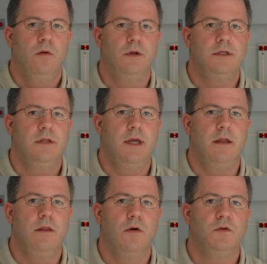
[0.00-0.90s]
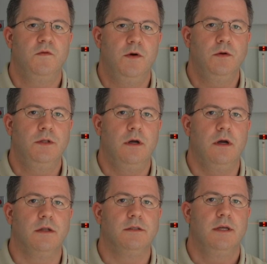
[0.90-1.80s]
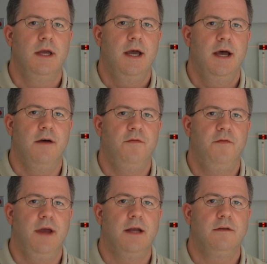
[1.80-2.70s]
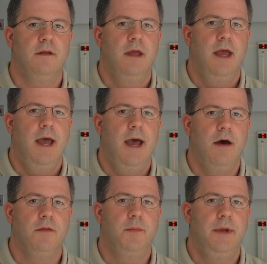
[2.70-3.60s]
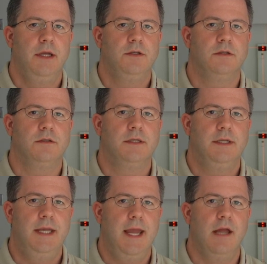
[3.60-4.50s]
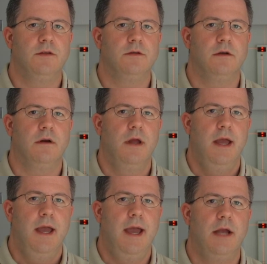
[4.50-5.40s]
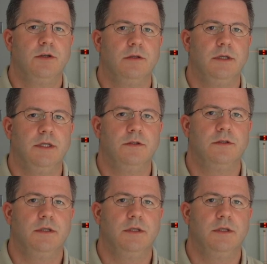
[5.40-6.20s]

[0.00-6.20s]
which then those photons affect how the patient's cancer actually is